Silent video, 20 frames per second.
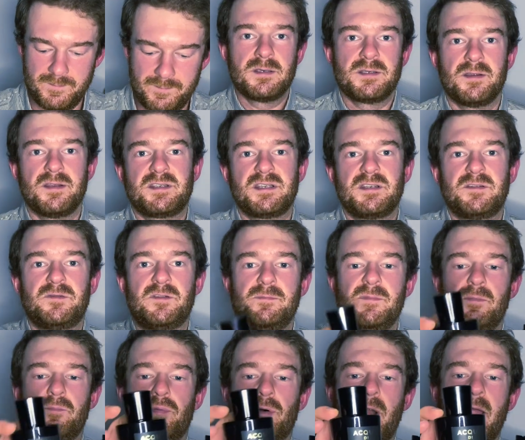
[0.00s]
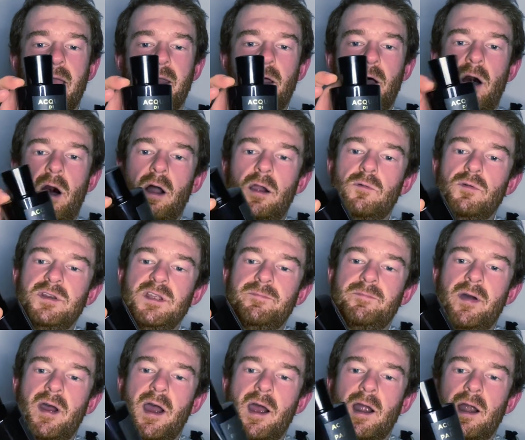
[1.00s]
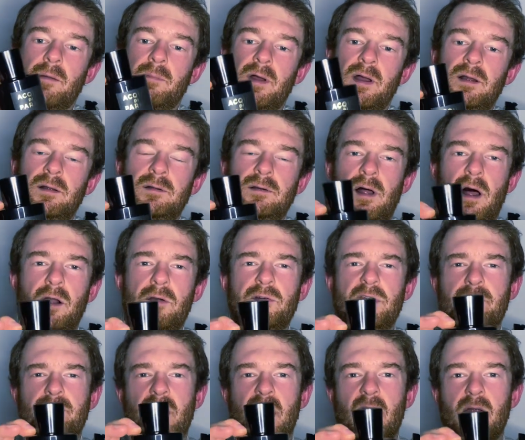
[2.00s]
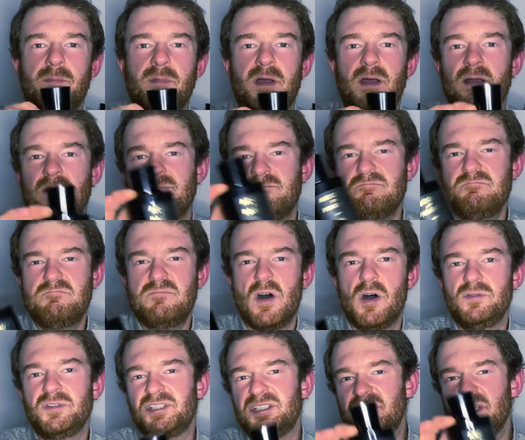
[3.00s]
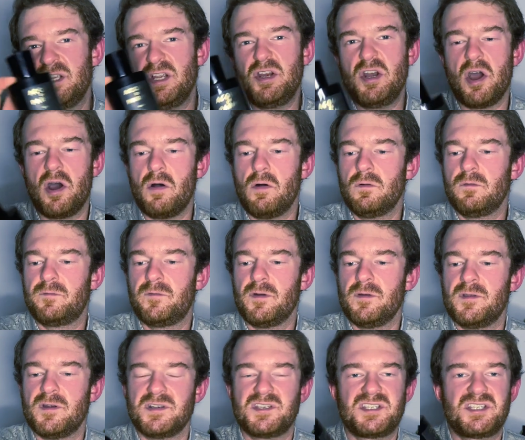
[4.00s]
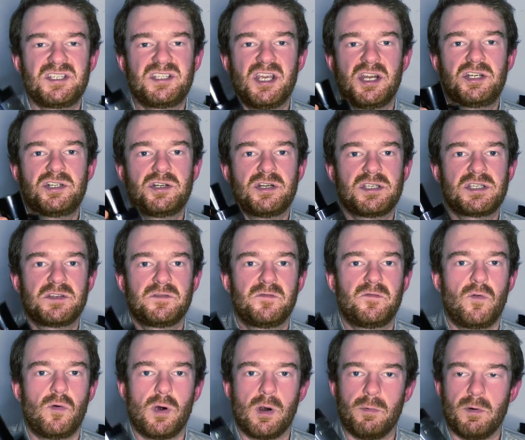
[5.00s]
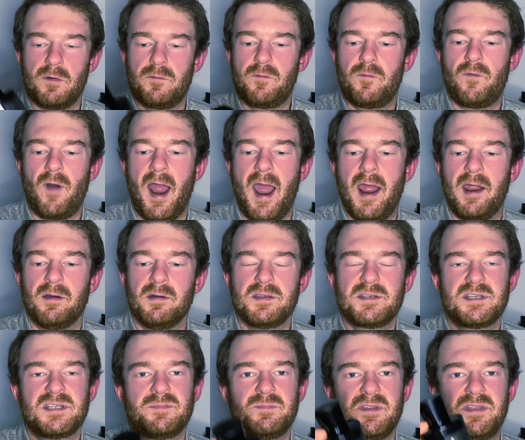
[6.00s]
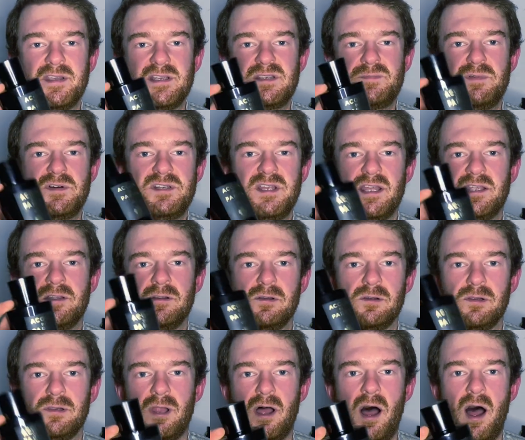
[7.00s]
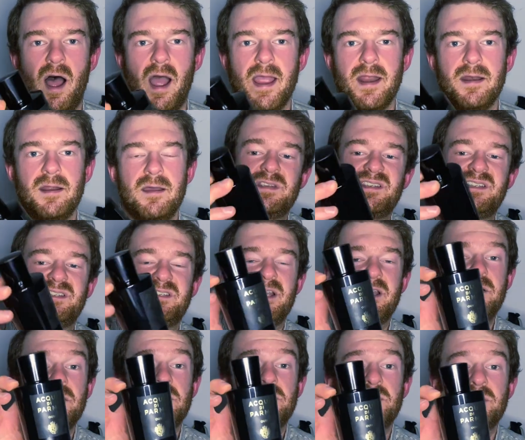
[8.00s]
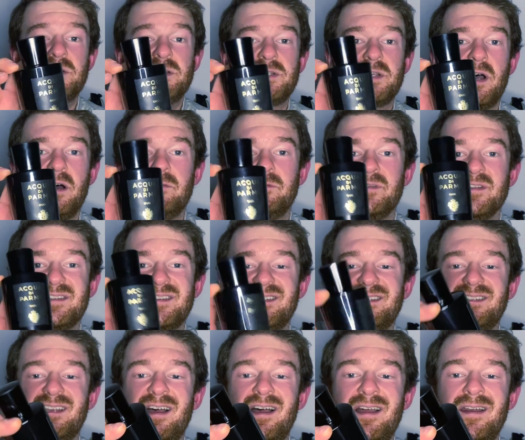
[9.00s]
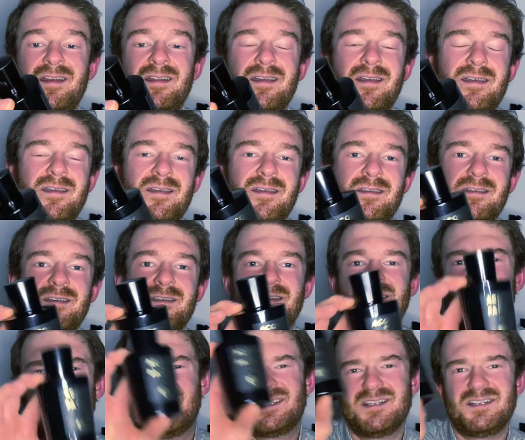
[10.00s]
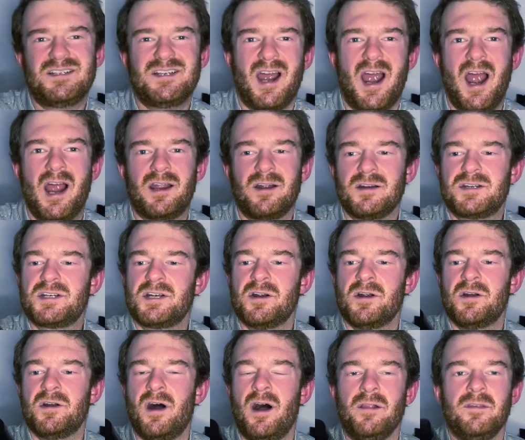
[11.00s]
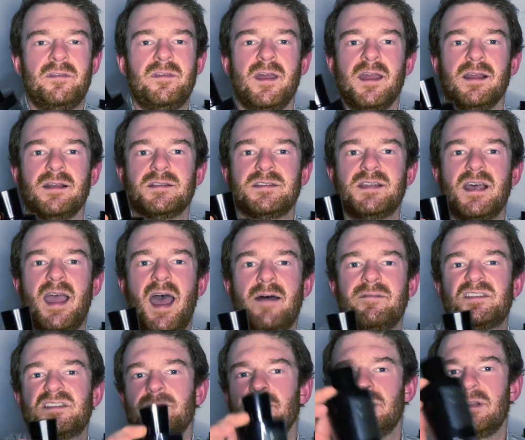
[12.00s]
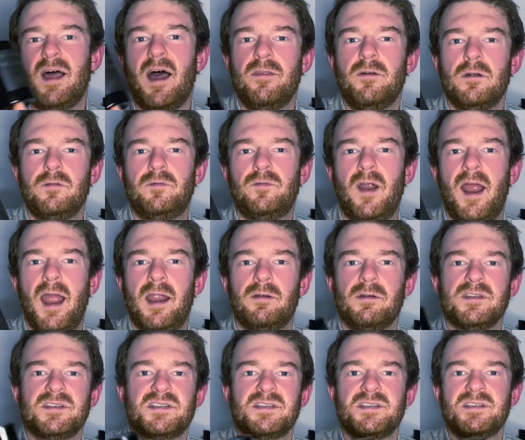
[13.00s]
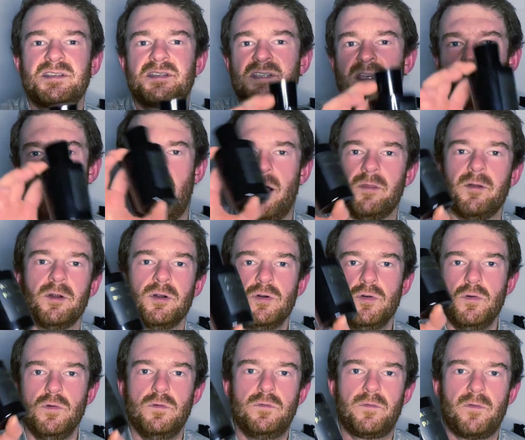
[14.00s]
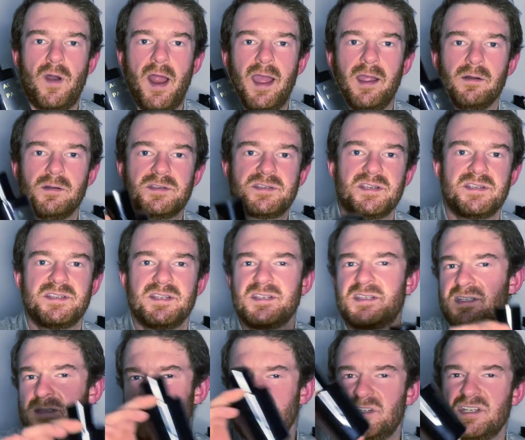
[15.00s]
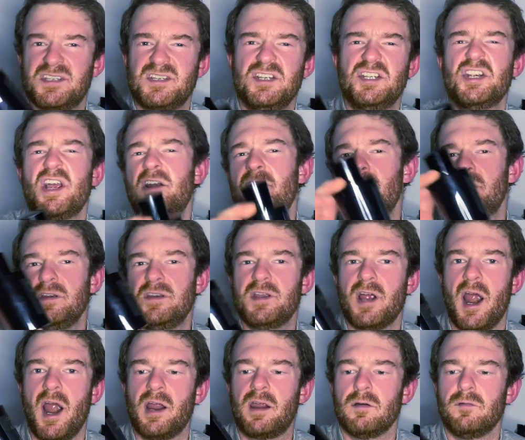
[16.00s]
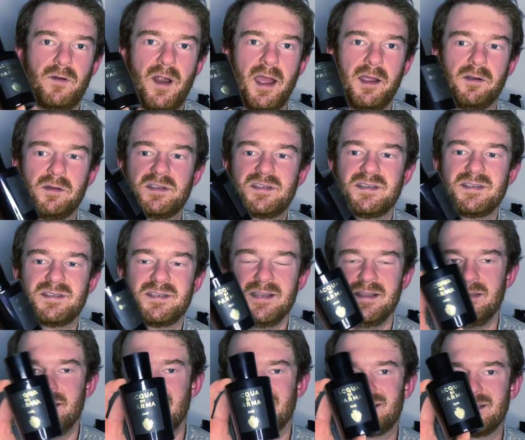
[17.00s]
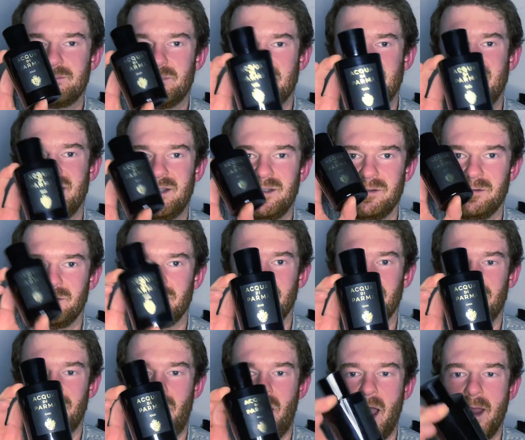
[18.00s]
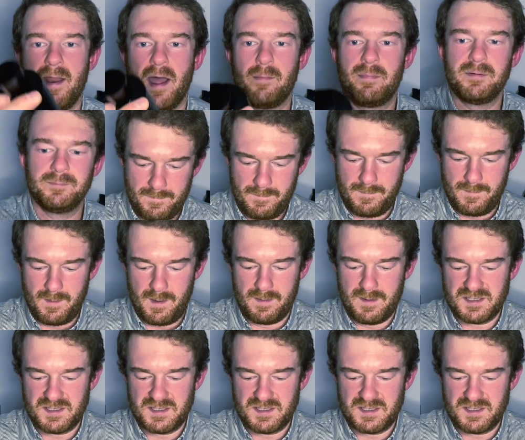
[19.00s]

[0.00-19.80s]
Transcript: So this is from the brand Acqua di Parma. Acqua di Parma, mostly known for their citrus forward fragrances, but this particular line, Signatures of the Sun, it takes a darker turn on things. They have some leather fragrances, some other oud fragrances, and some just generally darker fragrances in this particular lineup. And